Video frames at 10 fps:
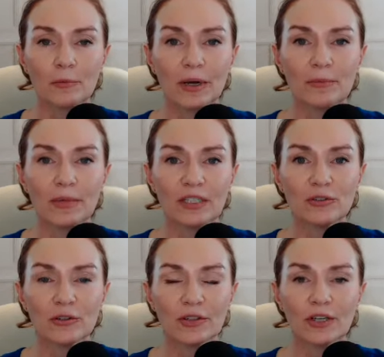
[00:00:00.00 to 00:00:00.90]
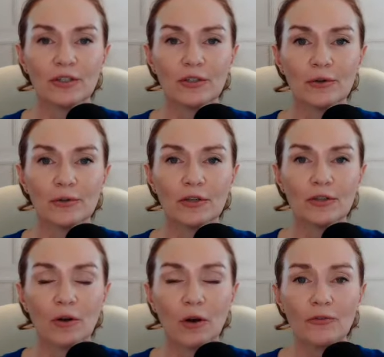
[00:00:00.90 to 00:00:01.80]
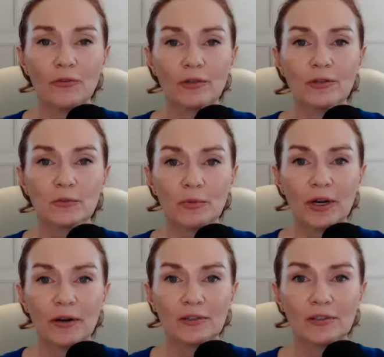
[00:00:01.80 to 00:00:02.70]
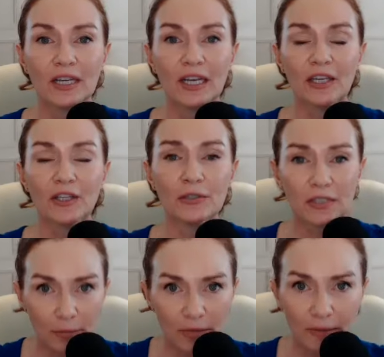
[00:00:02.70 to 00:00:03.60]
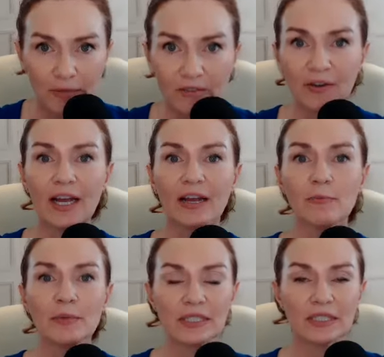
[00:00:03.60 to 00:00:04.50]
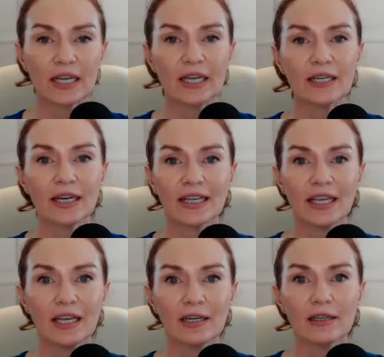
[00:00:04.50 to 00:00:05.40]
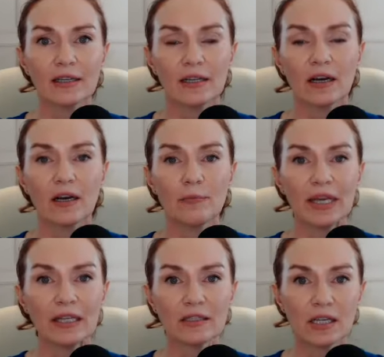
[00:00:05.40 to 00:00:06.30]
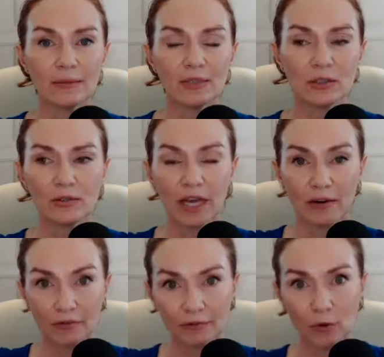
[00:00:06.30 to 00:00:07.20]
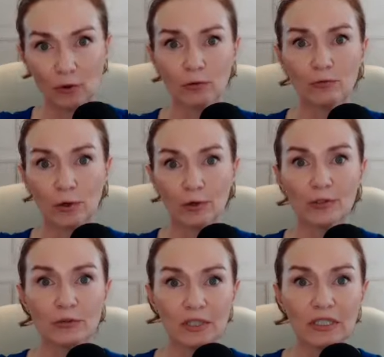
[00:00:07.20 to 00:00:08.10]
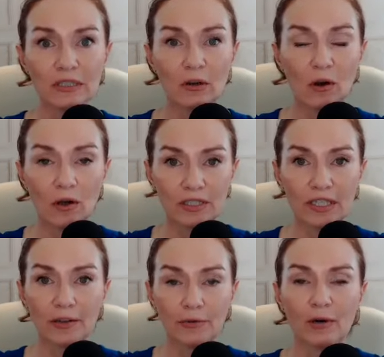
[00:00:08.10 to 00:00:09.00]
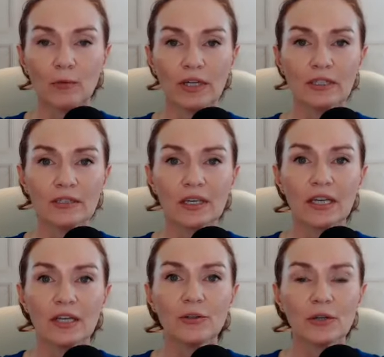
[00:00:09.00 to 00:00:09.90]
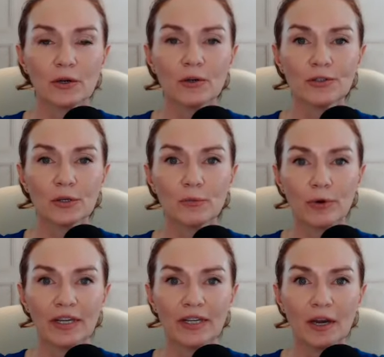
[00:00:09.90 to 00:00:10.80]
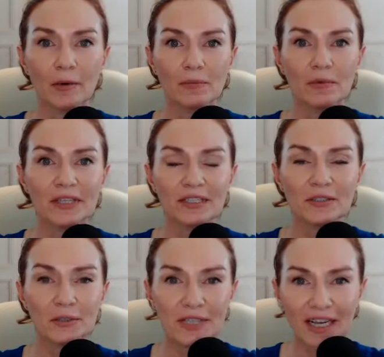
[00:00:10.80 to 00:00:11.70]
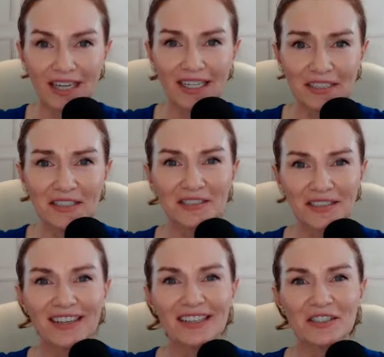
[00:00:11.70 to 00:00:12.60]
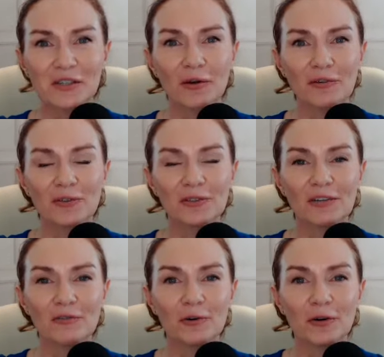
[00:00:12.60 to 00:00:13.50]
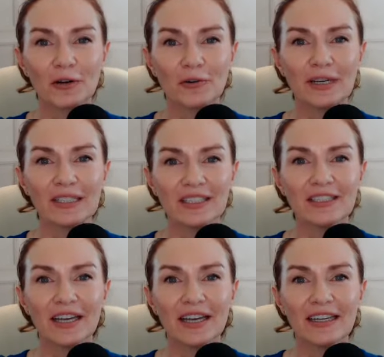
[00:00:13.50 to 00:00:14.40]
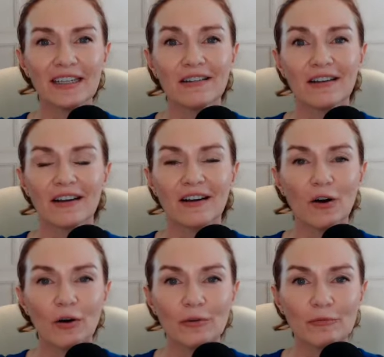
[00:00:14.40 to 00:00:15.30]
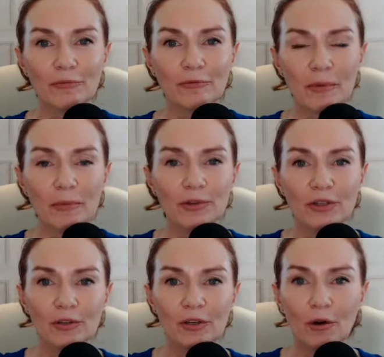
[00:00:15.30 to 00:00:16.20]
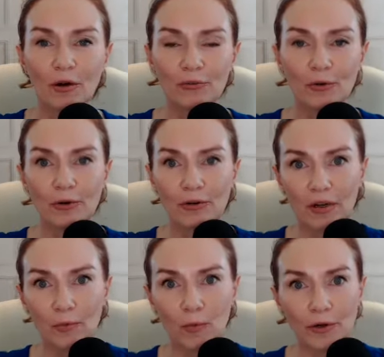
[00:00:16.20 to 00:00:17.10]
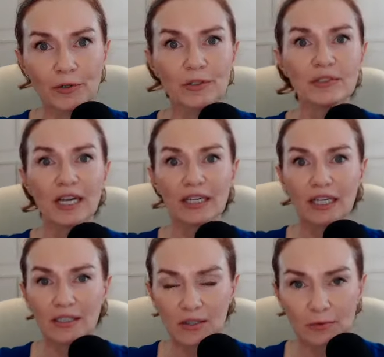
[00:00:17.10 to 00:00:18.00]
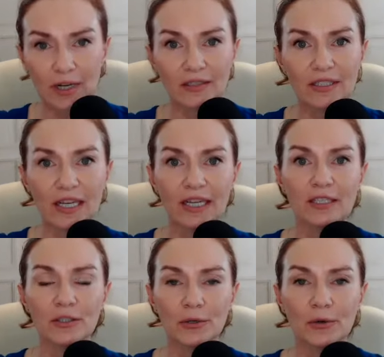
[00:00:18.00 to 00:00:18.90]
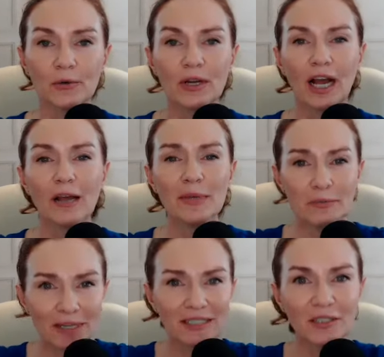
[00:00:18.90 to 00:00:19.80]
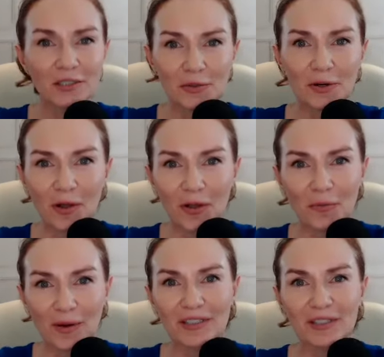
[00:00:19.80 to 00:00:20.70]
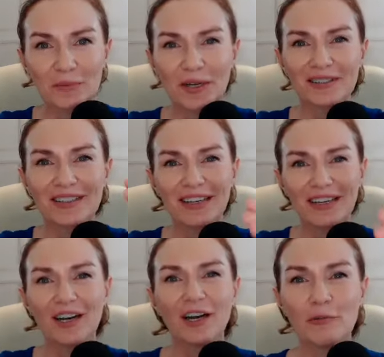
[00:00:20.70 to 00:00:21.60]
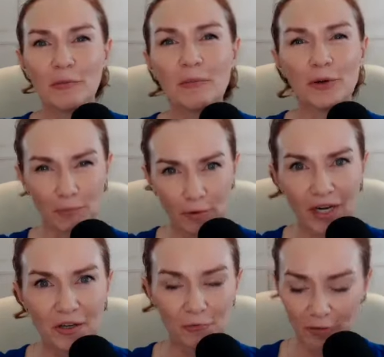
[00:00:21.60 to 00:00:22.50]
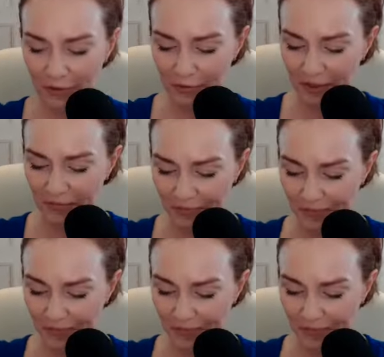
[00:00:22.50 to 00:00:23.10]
But make sure that, you know, that you're offering those prayers. You know, sometimes if I have a busy day and I can't make the time to do that full rosary all together at once, you can also break it up into decades. So if there's ever a crazy day, remember that you can offer one or two decades throughout the day too. I mean, best to do it all at once, but remember to pray your rosary.